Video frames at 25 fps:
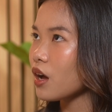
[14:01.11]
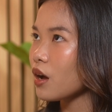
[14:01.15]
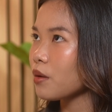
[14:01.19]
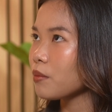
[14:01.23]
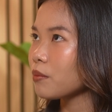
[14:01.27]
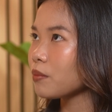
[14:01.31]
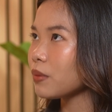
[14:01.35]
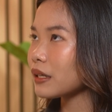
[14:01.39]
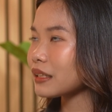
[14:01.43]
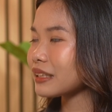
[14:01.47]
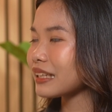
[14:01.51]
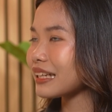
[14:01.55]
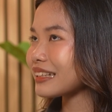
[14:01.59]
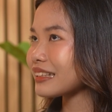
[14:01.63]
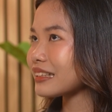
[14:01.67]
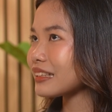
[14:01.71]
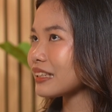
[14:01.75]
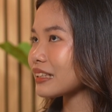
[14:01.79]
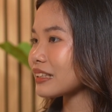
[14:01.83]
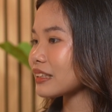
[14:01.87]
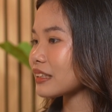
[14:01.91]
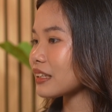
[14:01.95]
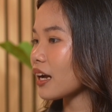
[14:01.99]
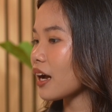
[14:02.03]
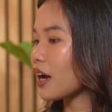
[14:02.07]
But at
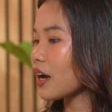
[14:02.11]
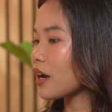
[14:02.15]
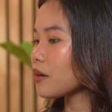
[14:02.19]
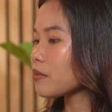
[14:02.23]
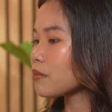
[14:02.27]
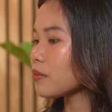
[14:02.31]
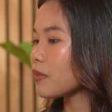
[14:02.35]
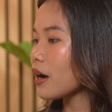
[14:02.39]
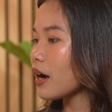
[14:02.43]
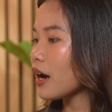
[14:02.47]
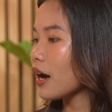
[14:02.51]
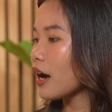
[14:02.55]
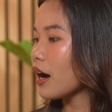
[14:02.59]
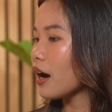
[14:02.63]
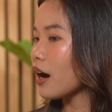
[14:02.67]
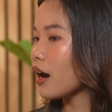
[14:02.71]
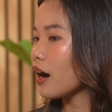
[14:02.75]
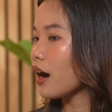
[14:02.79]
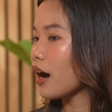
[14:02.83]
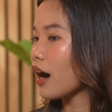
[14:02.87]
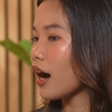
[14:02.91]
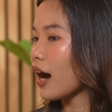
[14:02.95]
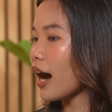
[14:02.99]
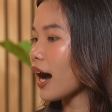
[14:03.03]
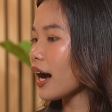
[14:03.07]
that time,
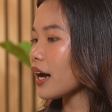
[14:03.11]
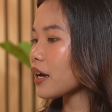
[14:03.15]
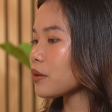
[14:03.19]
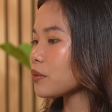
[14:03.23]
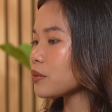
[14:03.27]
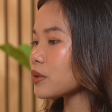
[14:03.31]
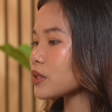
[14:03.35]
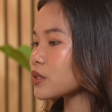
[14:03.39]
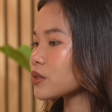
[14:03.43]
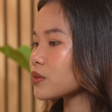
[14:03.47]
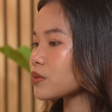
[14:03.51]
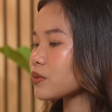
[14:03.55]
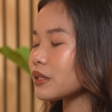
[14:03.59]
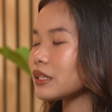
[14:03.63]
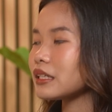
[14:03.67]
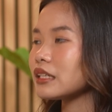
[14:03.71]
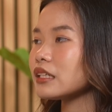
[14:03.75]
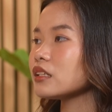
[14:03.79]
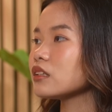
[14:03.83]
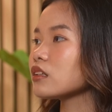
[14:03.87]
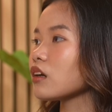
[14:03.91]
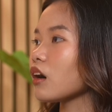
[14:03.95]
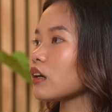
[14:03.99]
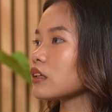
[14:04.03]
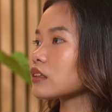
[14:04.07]
I was really
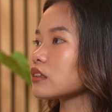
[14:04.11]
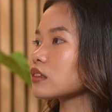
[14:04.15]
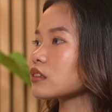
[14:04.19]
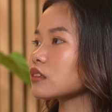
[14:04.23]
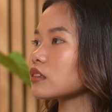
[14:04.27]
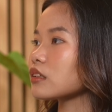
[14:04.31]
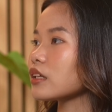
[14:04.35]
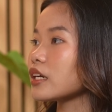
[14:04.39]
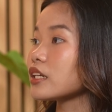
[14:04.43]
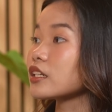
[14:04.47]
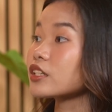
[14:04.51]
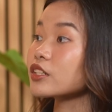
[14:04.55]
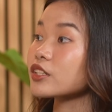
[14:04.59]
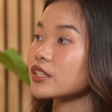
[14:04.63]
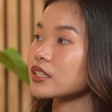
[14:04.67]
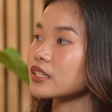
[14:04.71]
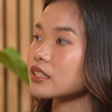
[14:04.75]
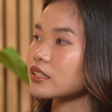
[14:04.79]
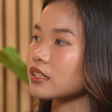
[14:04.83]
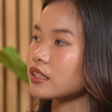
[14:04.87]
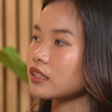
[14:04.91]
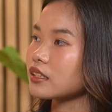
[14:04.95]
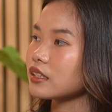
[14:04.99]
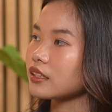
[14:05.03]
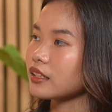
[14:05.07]
not
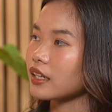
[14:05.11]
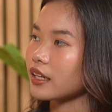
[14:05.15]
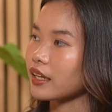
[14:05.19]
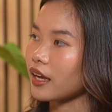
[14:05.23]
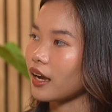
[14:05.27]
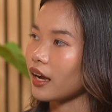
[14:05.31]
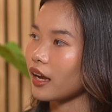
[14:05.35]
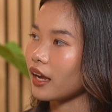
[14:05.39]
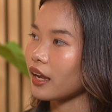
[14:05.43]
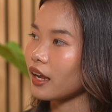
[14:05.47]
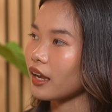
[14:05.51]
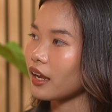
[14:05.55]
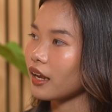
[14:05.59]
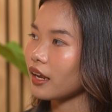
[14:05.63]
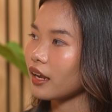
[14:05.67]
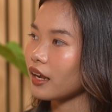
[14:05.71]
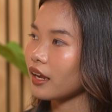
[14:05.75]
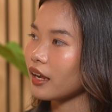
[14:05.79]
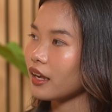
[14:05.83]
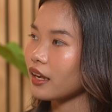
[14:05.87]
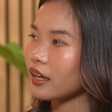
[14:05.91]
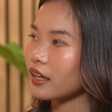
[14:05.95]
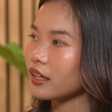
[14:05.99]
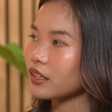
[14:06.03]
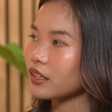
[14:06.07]
interested in AI to